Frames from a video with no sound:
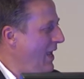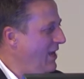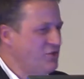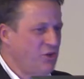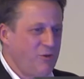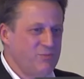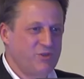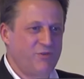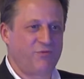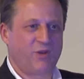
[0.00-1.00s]
In terms
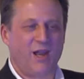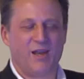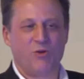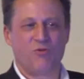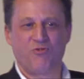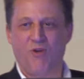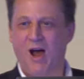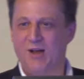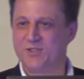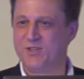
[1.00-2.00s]
of clinical
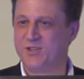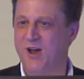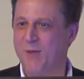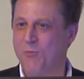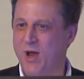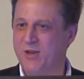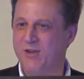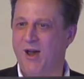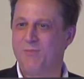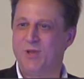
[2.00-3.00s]
trials in type 1
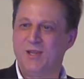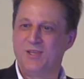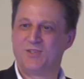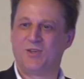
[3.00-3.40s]
diabetes,